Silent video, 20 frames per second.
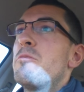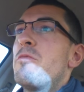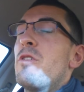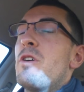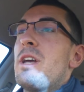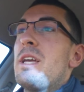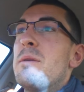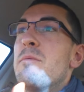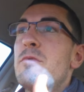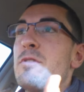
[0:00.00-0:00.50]

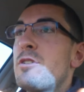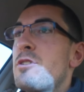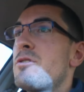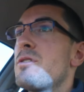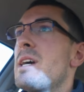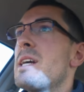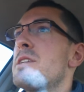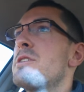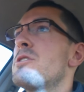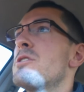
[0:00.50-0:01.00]
for
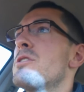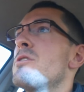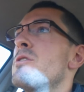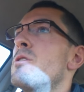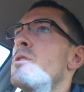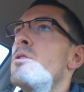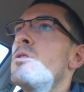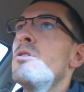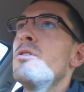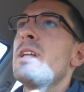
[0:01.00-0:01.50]
infrastructure
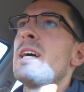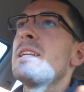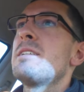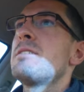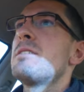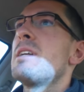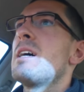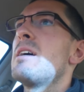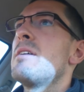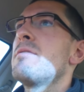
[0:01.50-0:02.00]
and all that
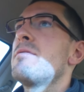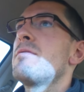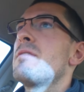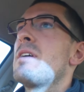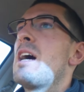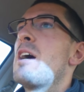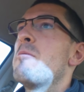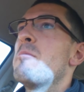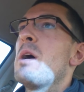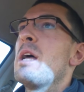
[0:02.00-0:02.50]
stuff,
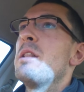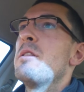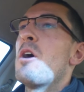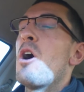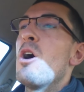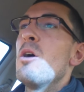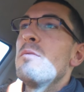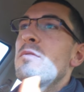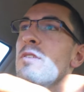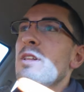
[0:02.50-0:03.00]
um, and
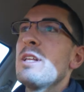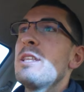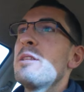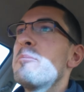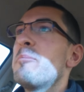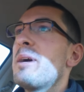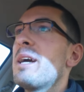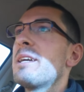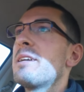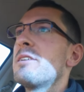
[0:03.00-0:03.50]
hopefully
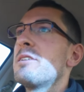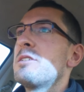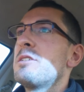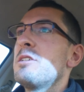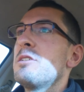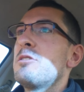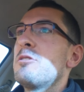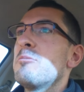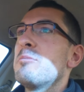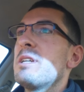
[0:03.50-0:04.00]
the banking
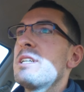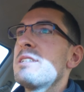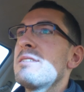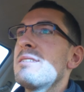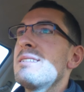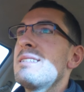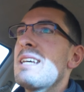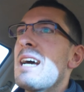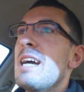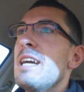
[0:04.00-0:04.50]
system
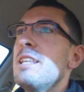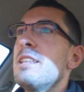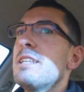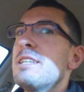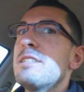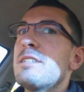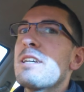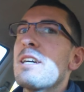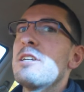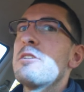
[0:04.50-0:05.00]
doesn't taint
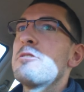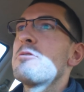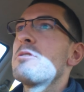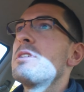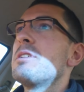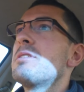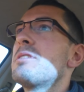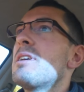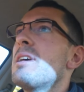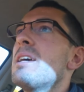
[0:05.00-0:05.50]
these countries